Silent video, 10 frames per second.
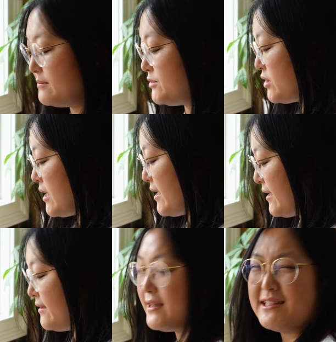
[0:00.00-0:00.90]
them
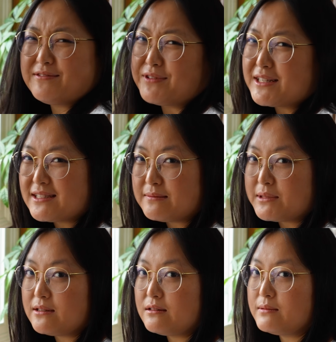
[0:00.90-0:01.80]
dry. I did rinse them
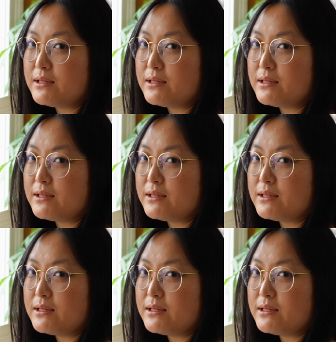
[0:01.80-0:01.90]
a little